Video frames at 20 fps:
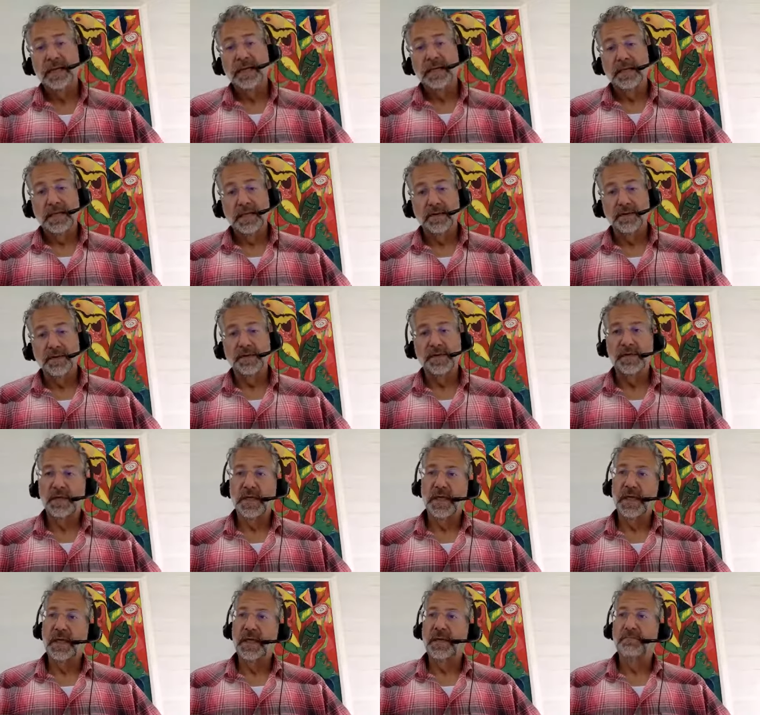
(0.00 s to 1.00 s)
there's
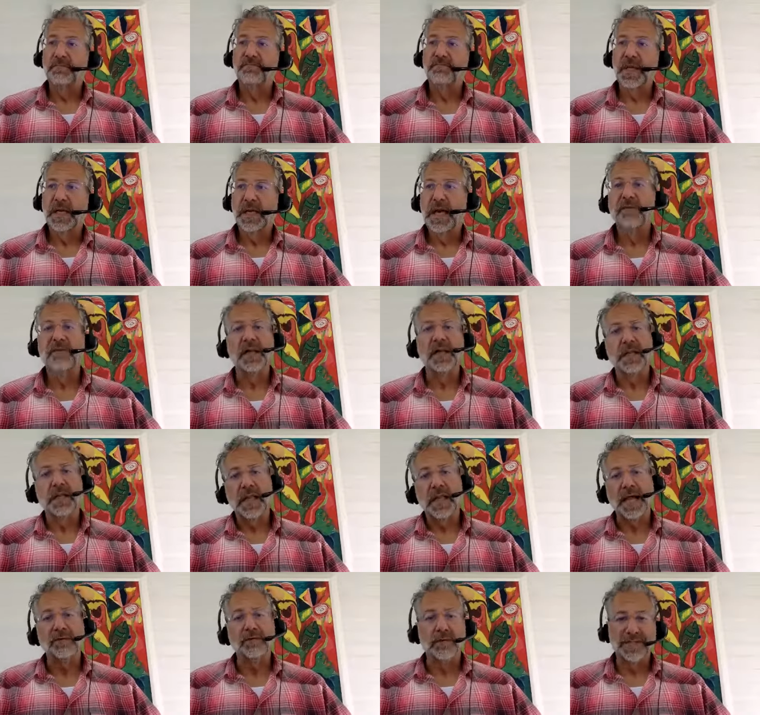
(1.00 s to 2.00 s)
uh, kind of a
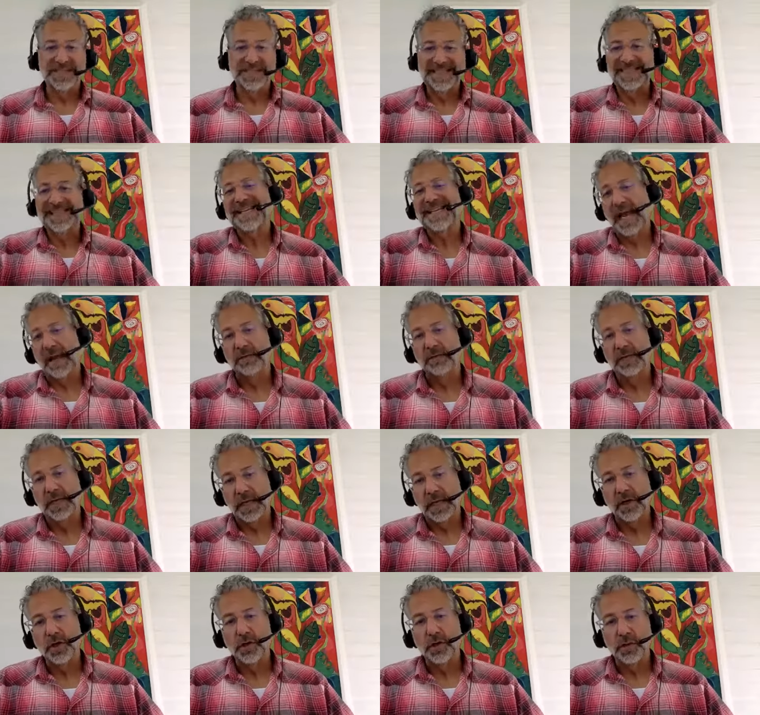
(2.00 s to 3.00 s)
collateral discount
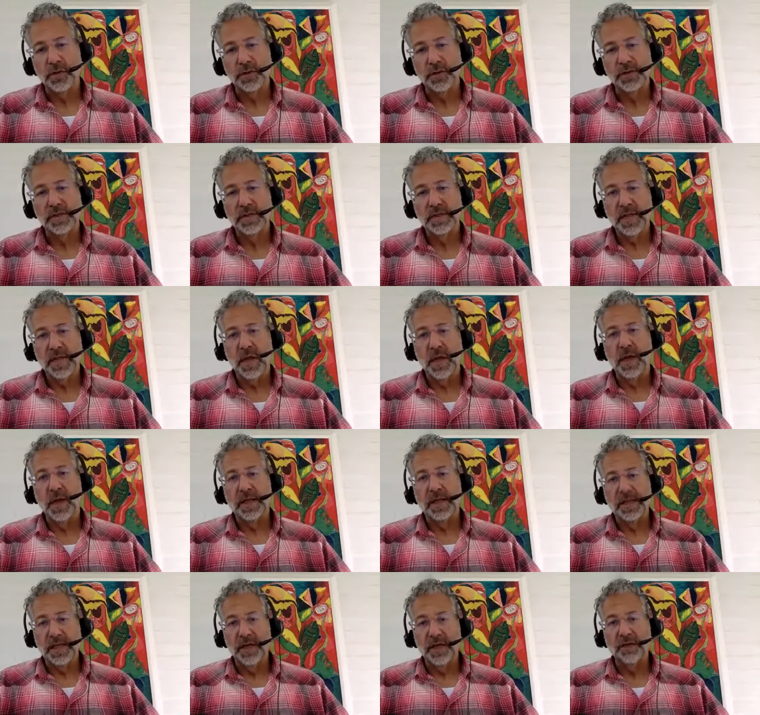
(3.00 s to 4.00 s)
that occurs dollars
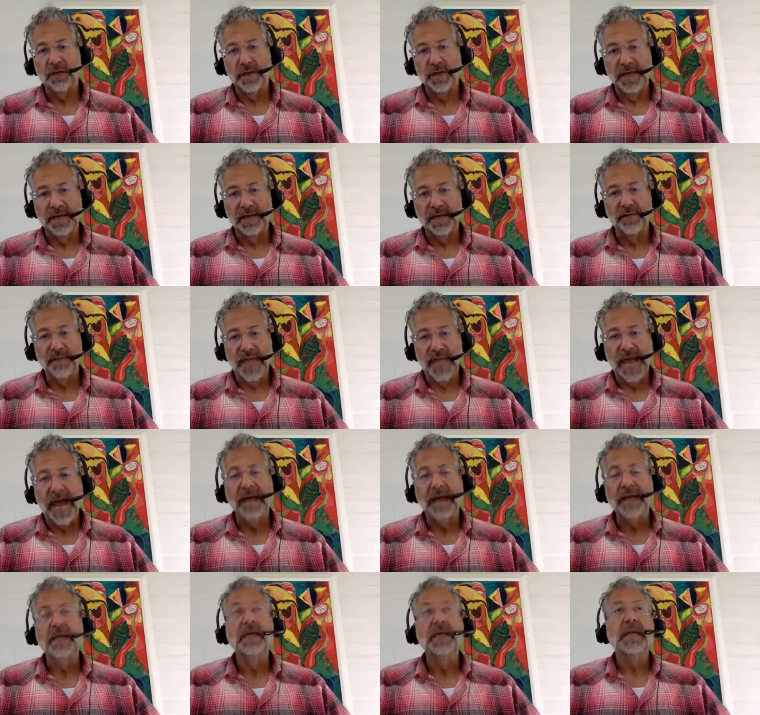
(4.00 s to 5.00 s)
on the other end of that.